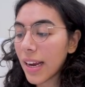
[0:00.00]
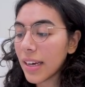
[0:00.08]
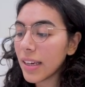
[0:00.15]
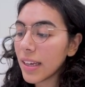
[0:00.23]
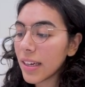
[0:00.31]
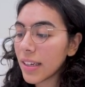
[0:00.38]

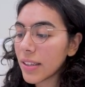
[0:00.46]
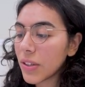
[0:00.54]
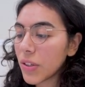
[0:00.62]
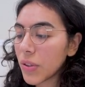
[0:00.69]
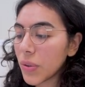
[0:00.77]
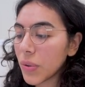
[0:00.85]
I
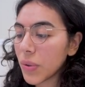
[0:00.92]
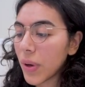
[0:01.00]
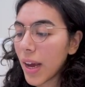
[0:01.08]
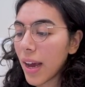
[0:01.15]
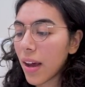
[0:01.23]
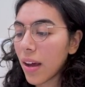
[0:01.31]
needed
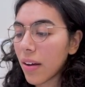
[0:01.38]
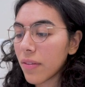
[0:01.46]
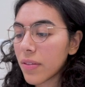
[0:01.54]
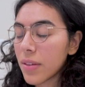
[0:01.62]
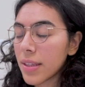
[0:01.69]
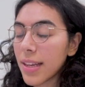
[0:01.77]
to
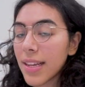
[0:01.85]
have